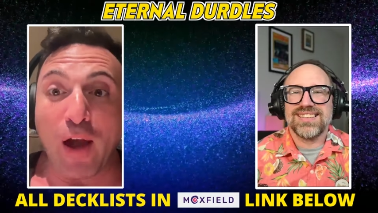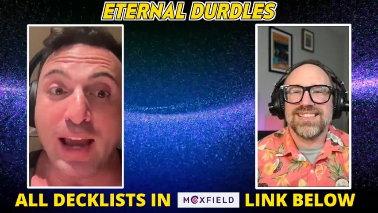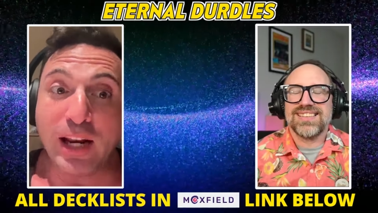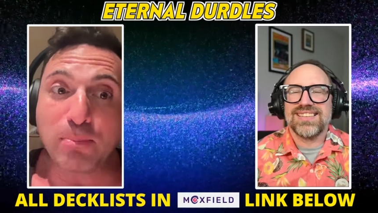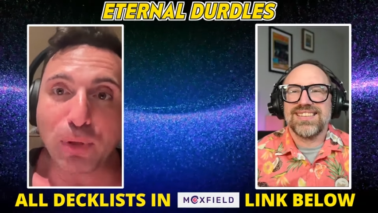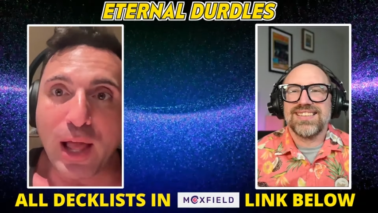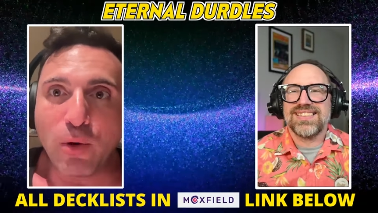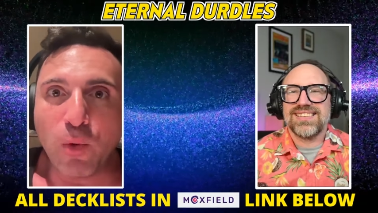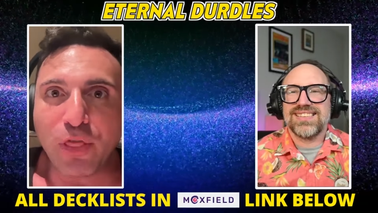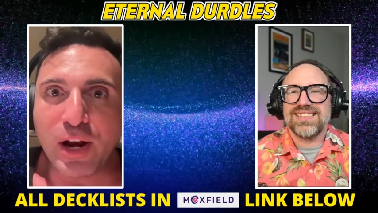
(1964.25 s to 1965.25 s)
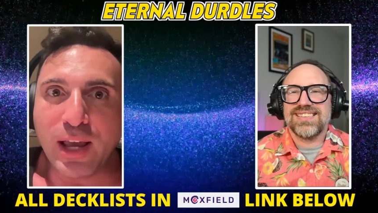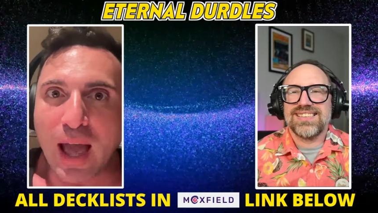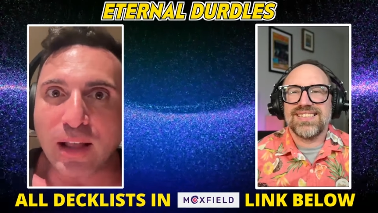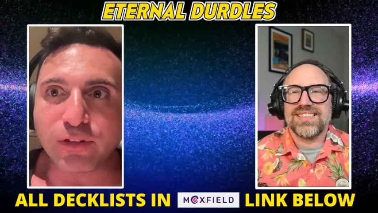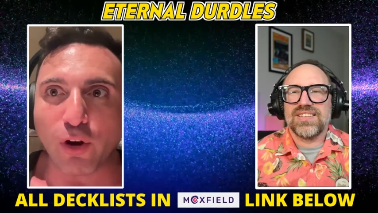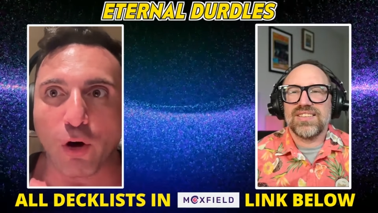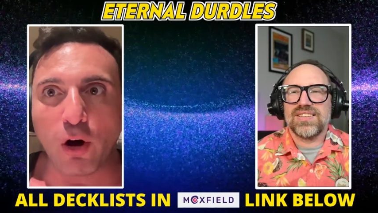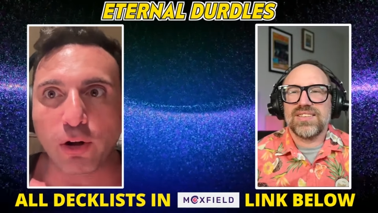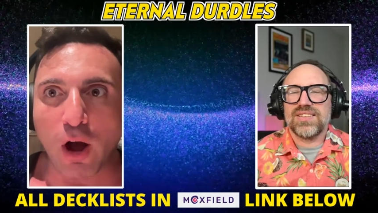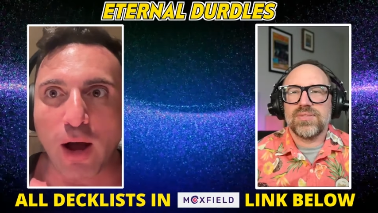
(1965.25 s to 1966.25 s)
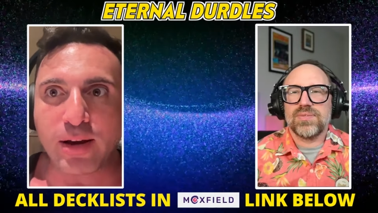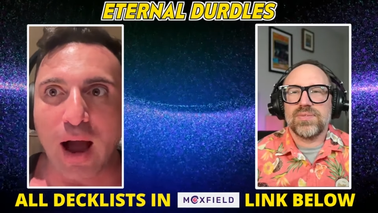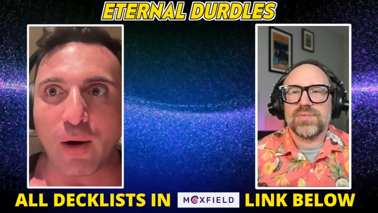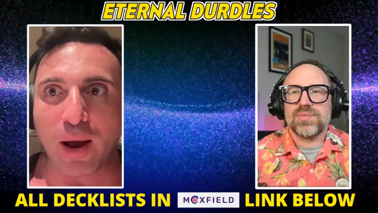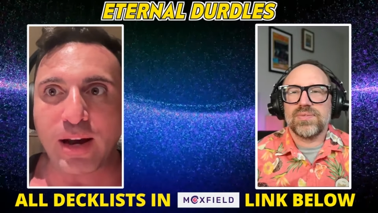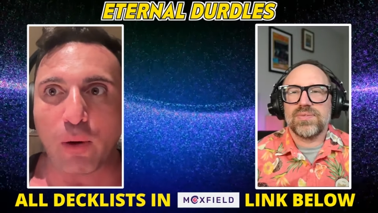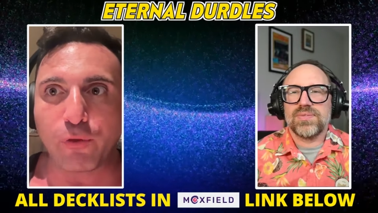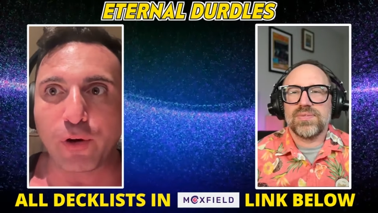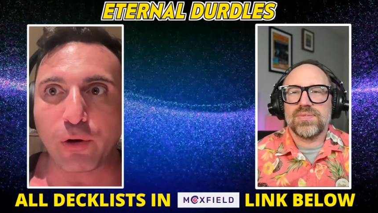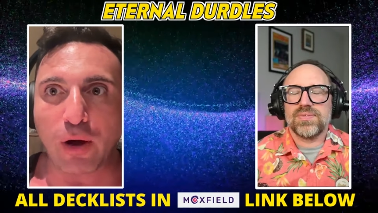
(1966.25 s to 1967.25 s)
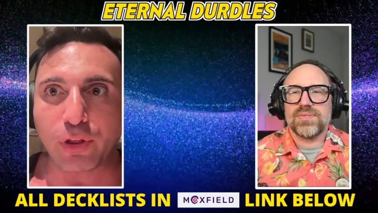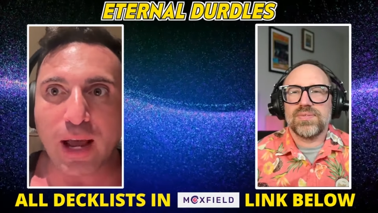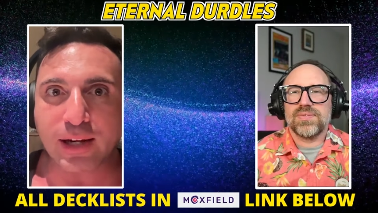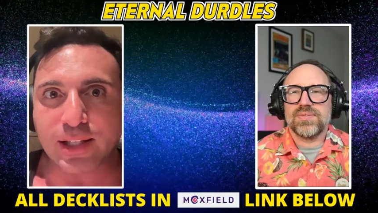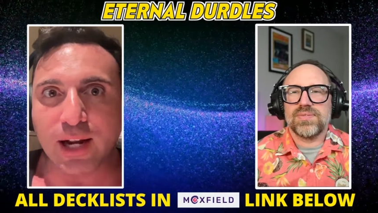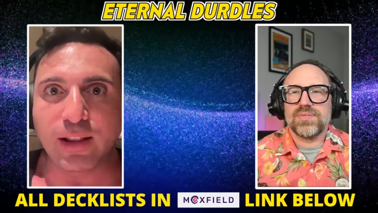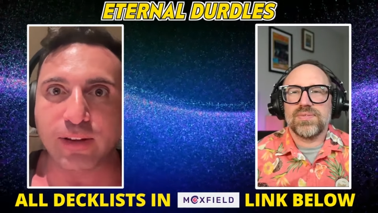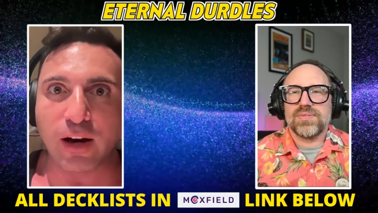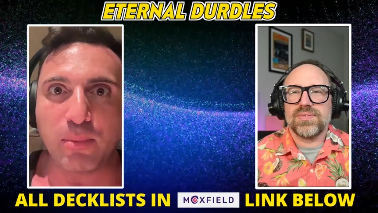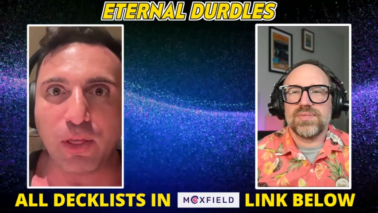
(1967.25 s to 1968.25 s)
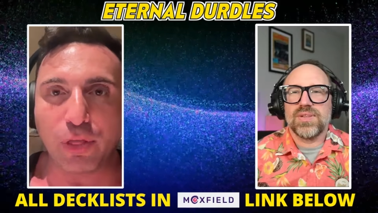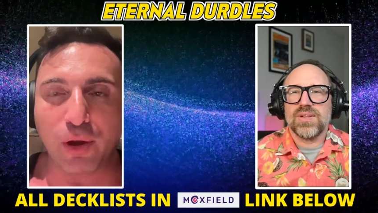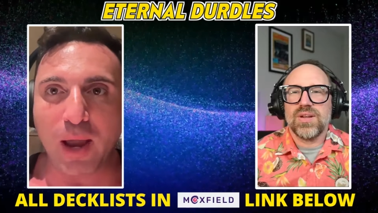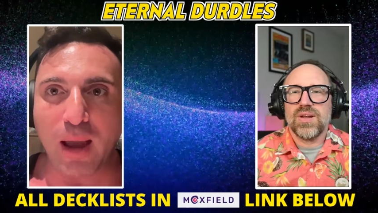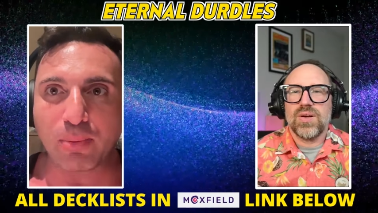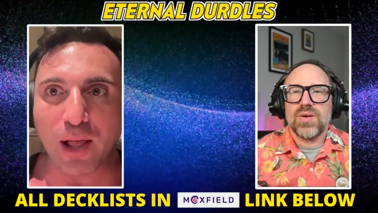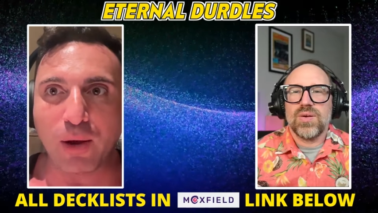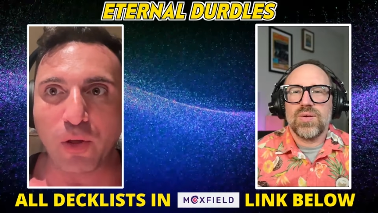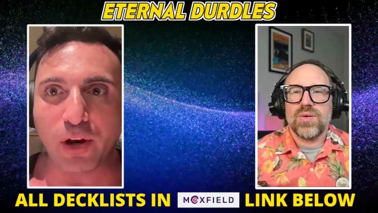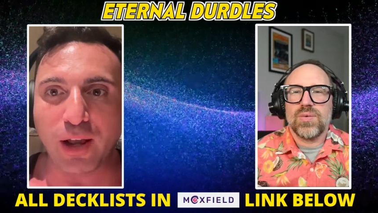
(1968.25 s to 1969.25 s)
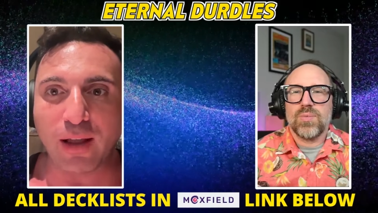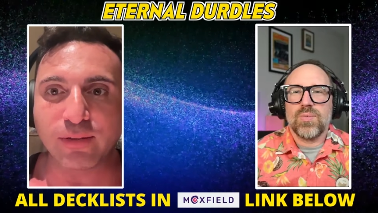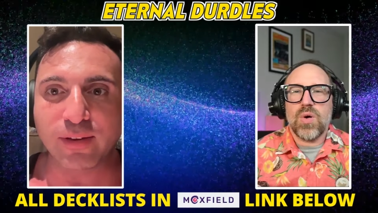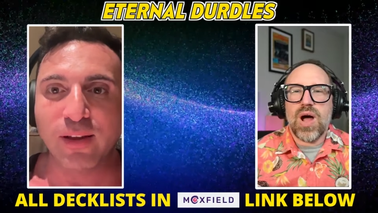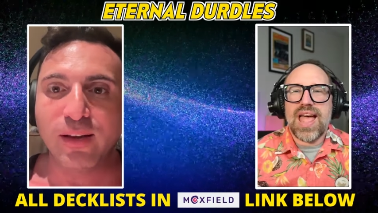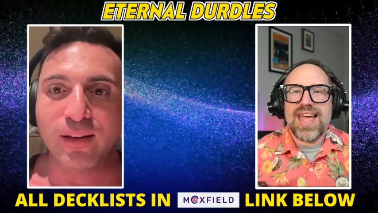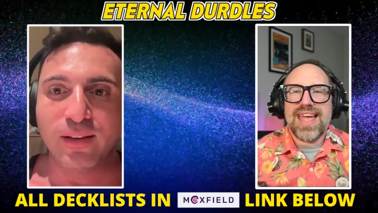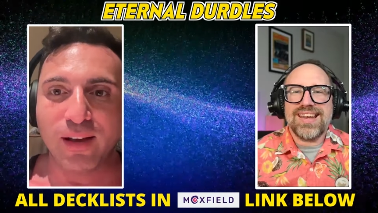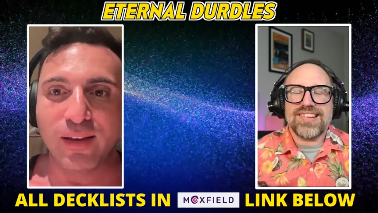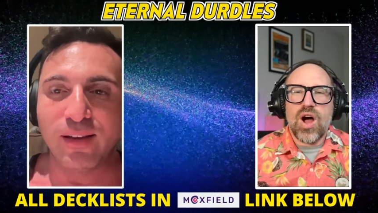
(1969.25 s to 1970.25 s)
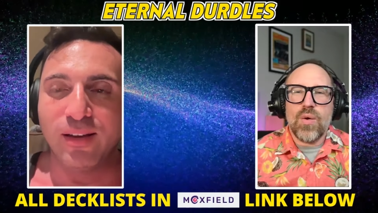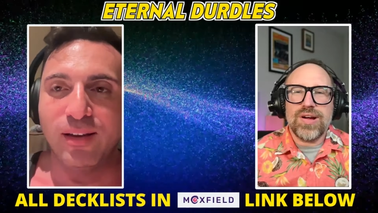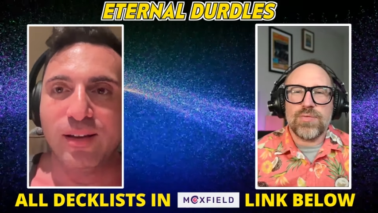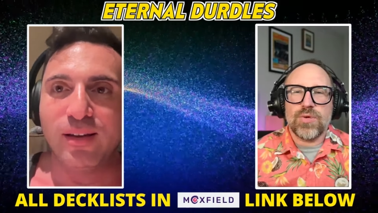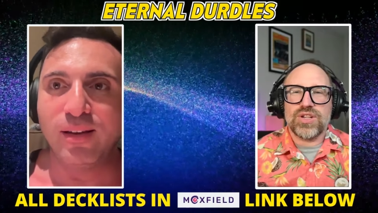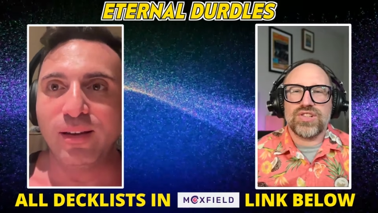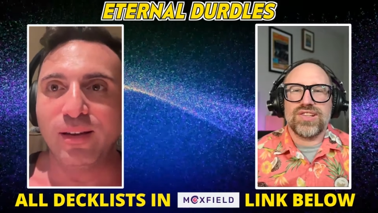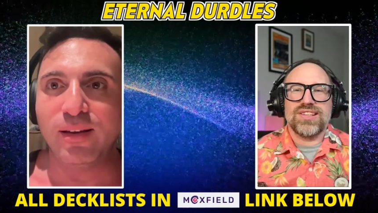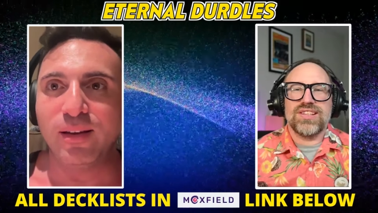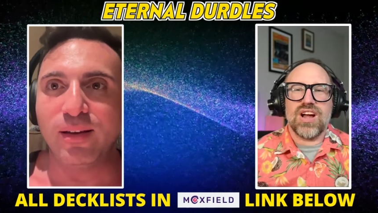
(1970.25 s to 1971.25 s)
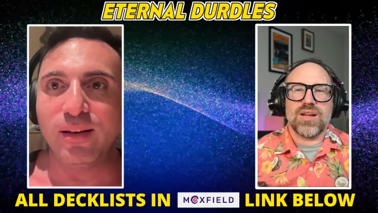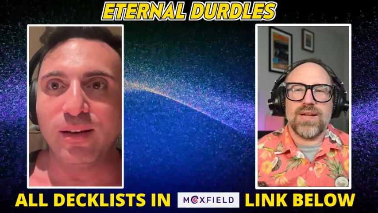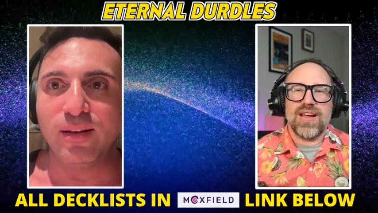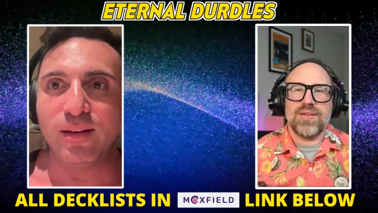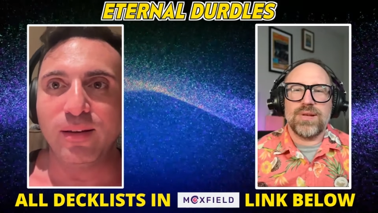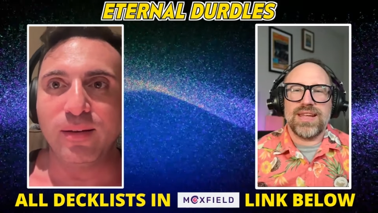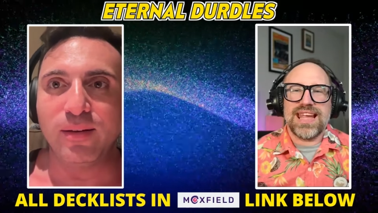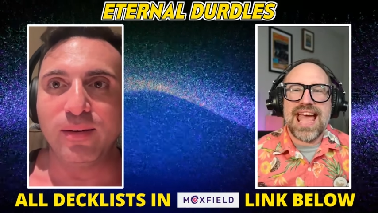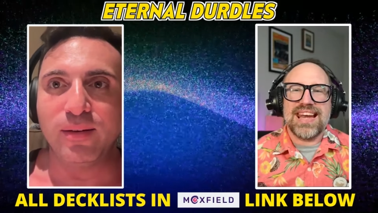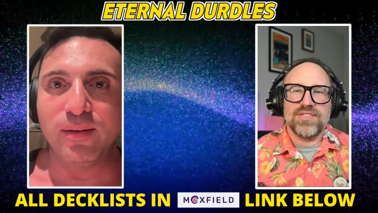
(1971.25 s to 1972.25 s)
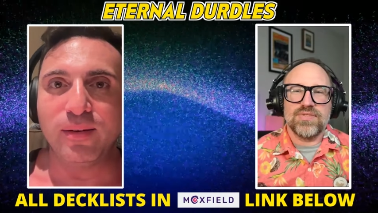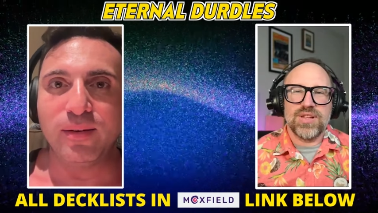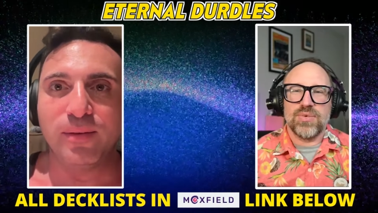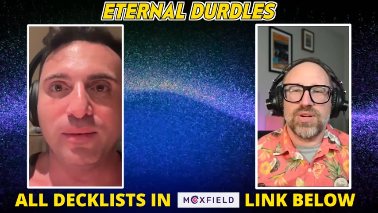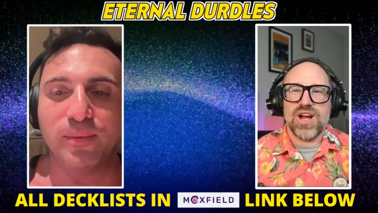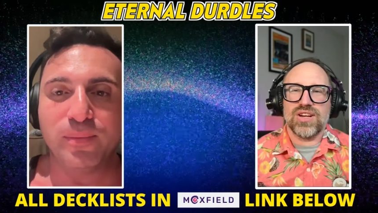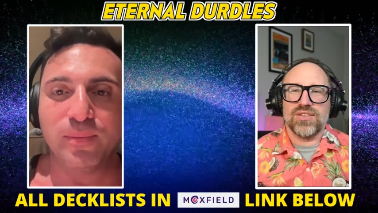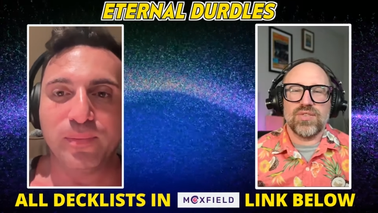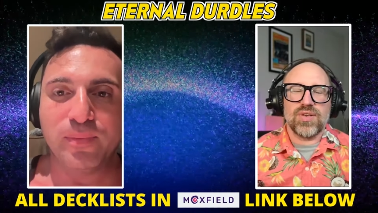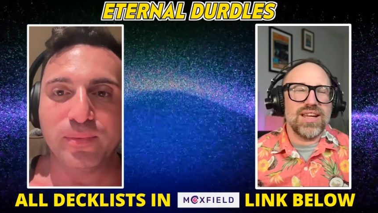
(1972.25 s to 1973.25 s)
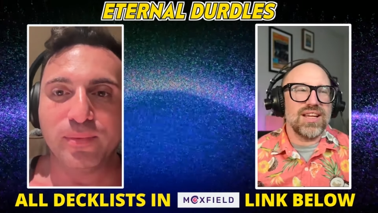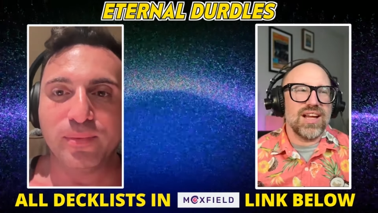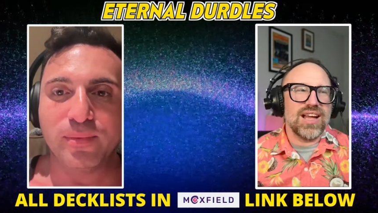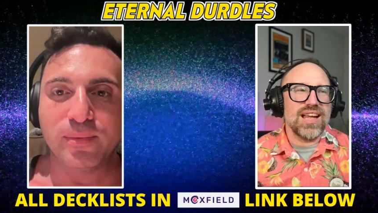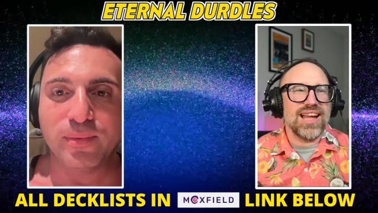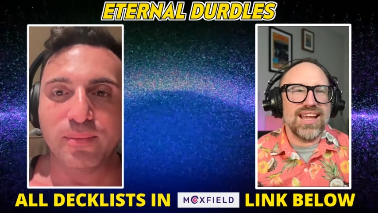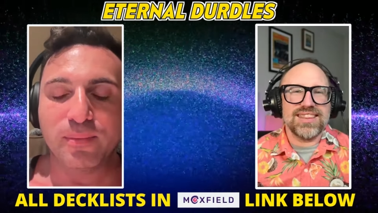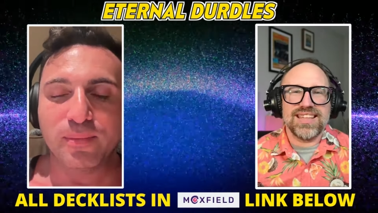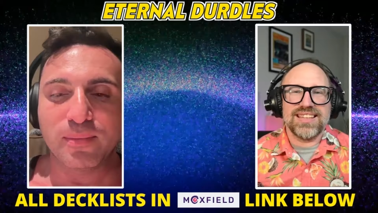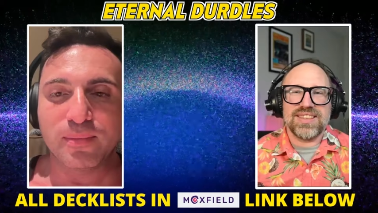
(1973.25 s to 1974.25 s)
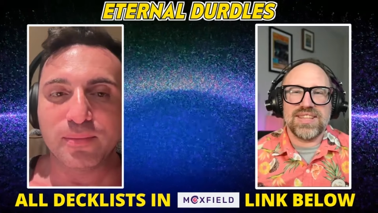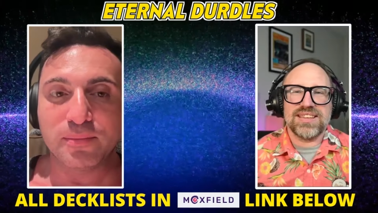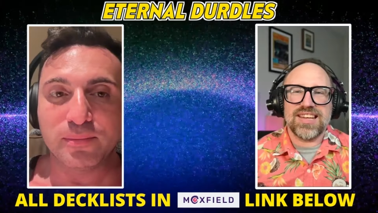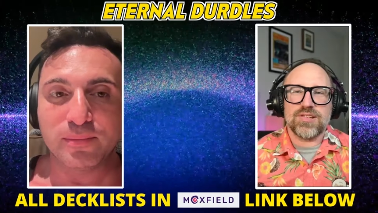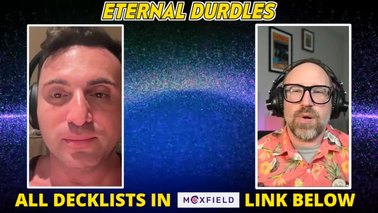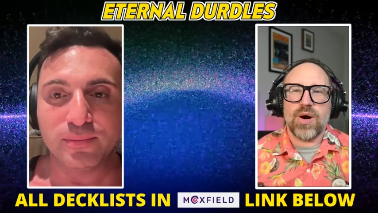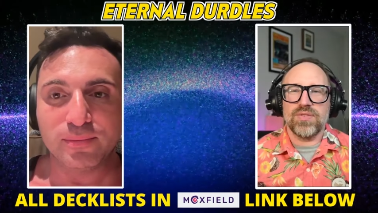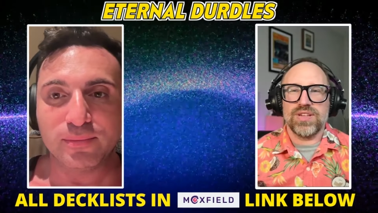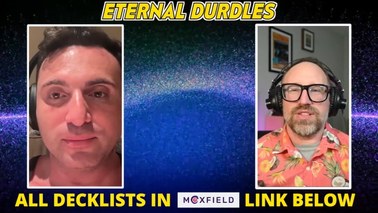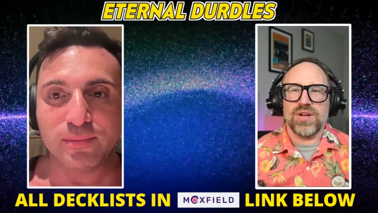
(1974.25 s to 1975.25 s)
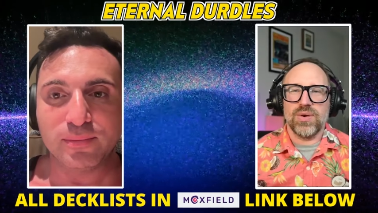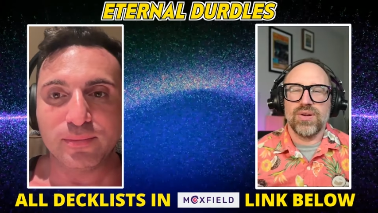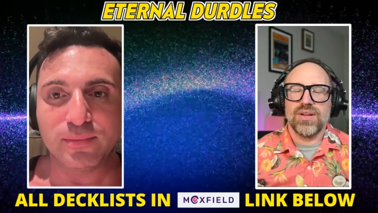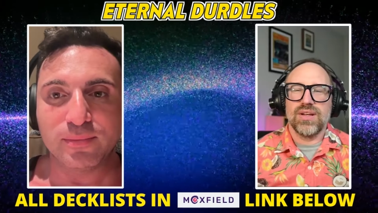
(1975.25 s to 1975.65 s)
Speaker 1: hated playing with and against are all gone now and now we'll figure out the next thing that's going to be the thing we hate playing with and against. Well, like,
Speaker 2: it's always more interesting to talk about being additive than reductive, right? Uh, I think I think that's part of it too.